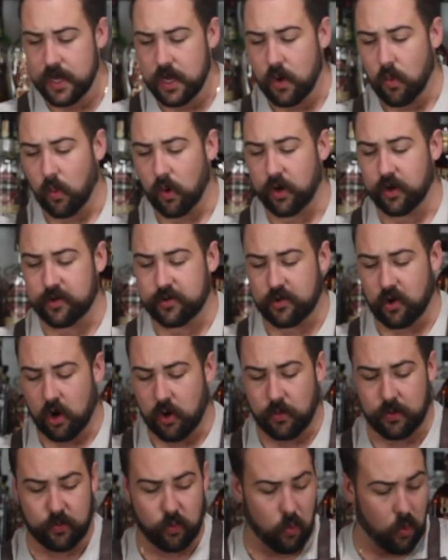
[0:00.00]
we're going to
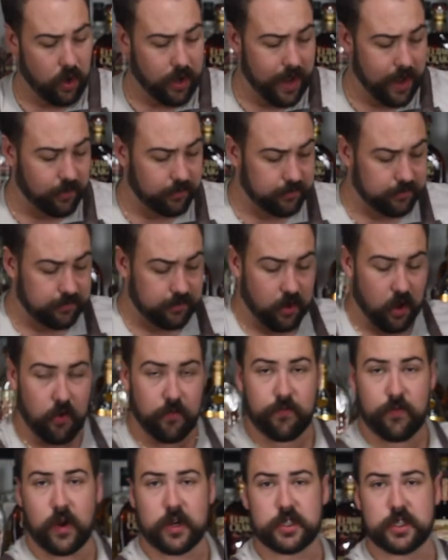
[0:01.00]
start with 1 ounce
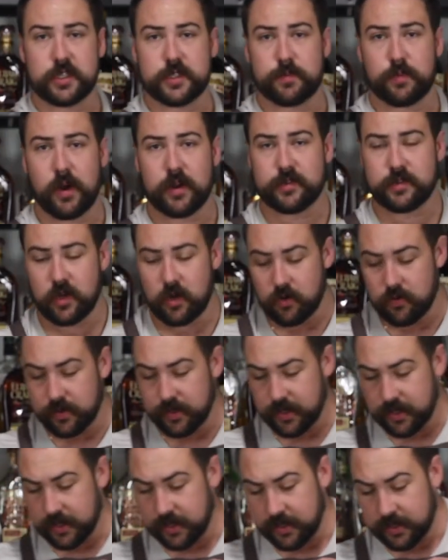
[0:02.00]
of fresh espresso
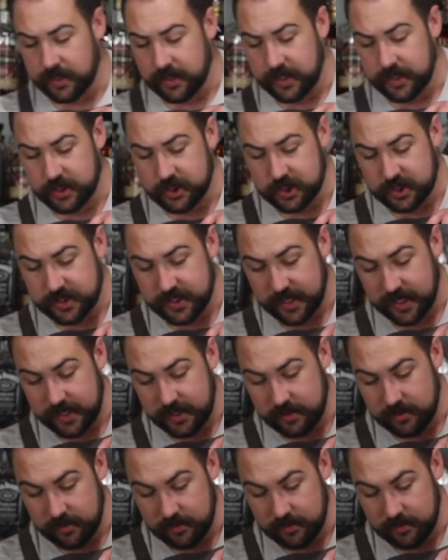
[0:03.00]
in each tin.